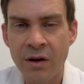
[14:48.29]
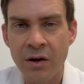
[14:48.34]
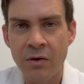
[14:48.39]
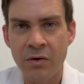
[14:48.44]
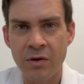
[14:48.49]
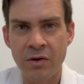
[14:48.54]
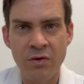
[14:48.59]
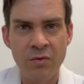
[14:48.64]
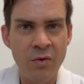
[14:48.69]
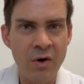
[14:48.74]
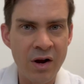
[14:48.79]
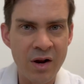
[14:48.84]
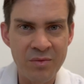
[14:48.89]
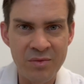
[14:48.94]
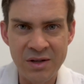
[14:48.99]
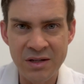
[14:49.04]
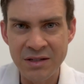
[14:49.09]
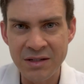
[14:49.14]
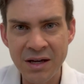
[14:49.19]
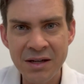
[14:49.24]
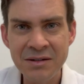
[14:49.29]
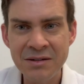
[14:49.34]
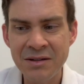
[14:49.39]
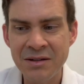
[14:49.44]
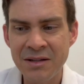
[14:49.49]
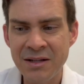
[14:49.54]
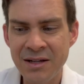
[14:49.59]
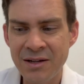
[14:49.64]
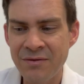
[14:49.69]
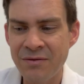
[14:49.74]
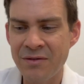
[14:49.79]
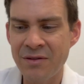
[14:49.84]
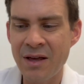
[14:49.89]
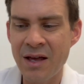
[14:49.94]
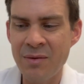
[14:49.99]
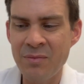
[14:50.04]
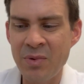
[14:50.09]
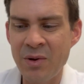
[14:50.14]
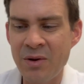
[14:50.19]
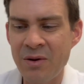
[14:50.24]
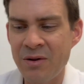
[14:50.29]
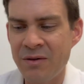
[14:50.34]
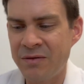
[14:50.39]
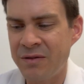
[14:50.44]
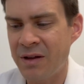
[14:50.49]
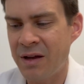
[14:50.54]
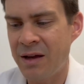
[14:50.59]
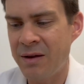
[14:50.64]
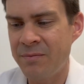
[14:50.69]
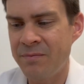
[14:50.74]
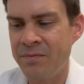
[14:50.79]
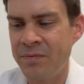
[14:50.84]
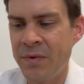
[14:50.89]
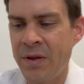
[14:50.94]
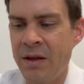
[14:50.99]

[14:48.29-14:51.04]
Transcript: or you want to be done cleaning for that period of time,